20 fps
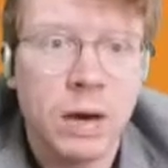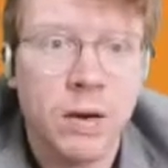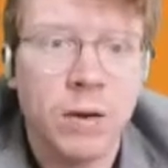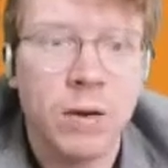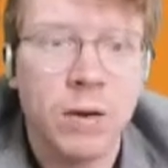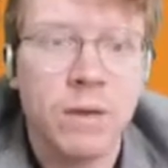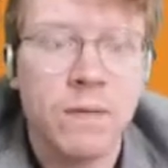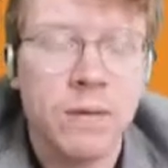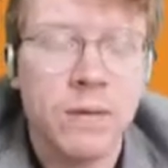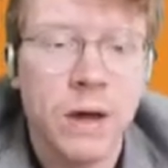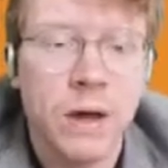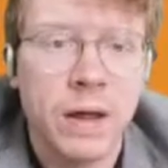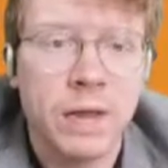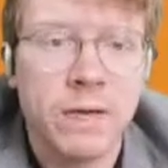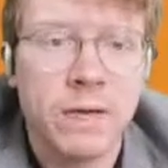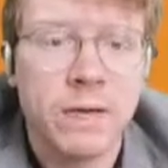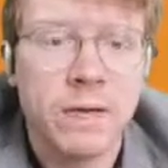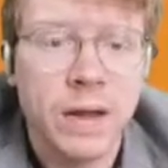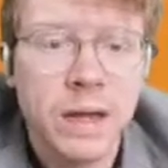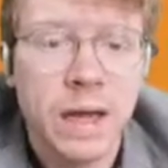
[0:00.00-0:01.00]
area of
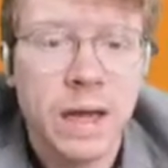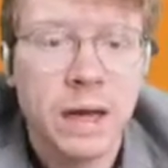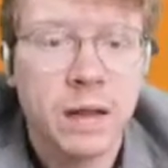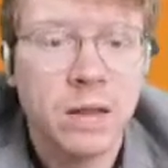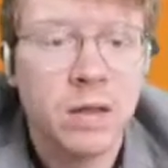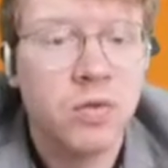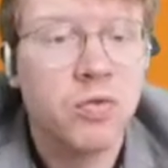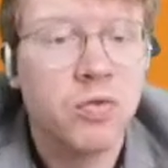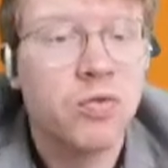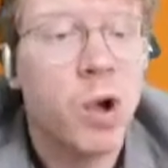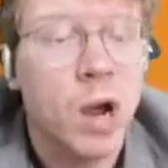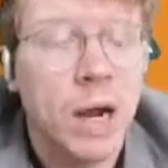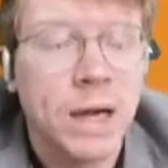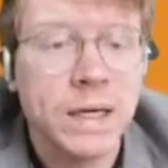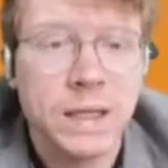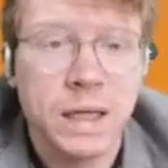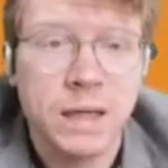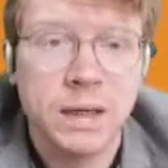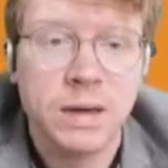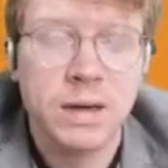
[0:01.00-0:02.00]
science dedicated to
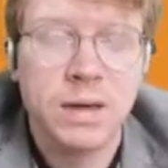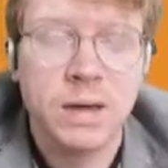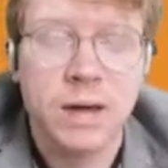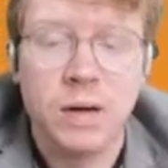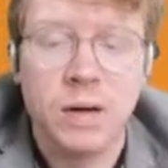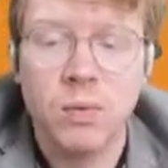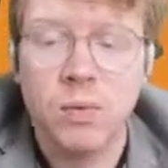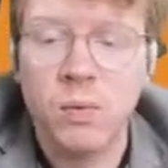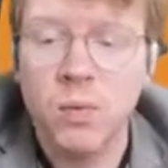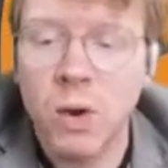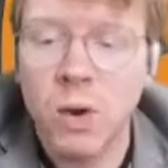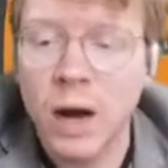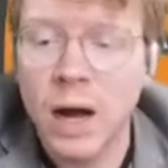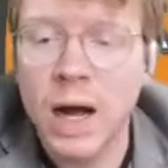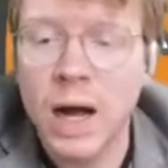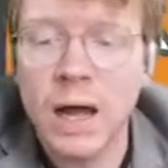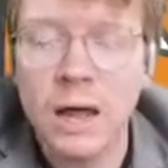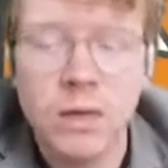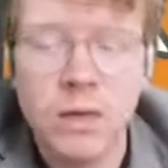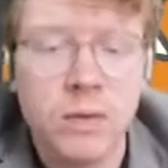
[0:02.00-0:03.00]
trying to understand
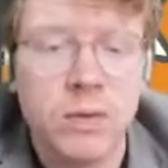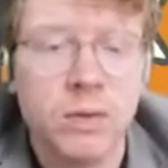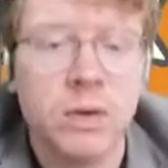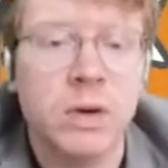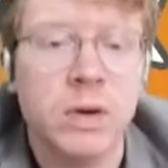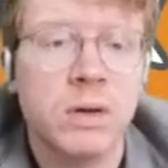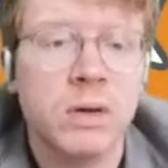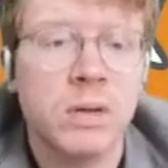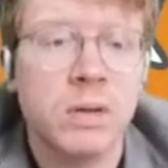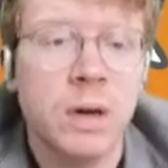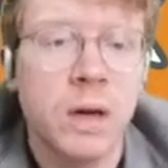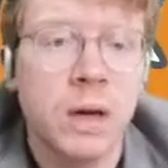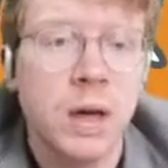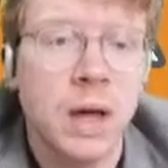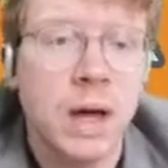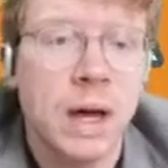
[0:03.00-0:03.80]
why certain